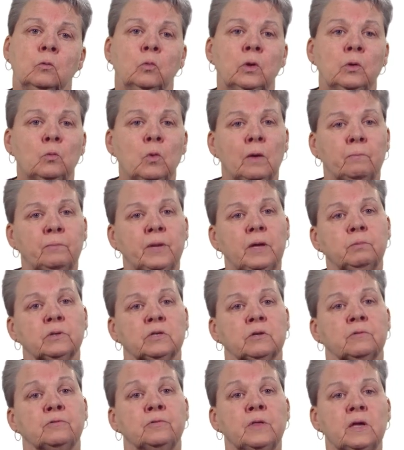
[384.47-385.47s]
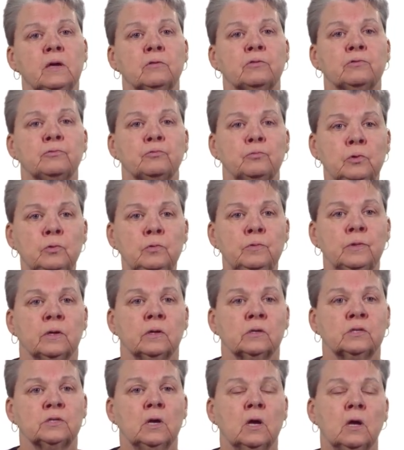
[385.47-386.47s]
We want people to think through
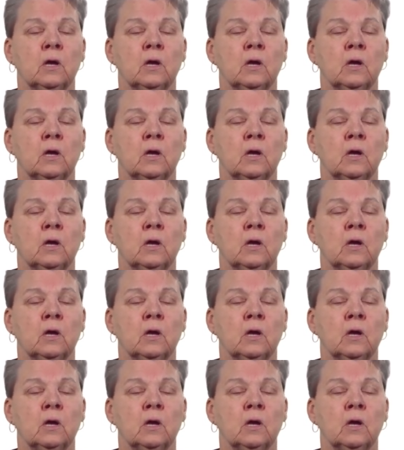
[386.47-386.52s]
this